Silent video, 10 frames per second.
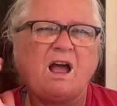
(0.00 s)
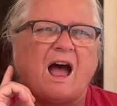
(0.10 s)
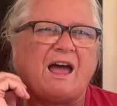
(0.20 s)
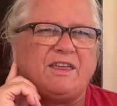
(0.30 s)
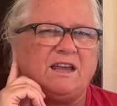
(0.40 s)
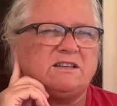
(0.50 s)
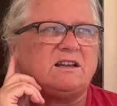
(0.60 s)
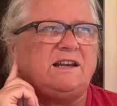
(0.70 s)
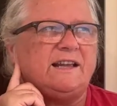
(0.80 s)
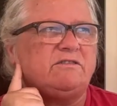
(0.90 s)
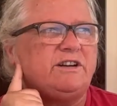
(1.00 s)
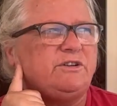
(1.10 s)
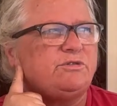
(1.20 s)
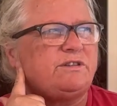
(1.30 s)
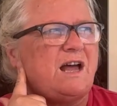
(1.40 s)
I think it's a little
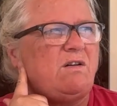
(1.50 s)
reduced now,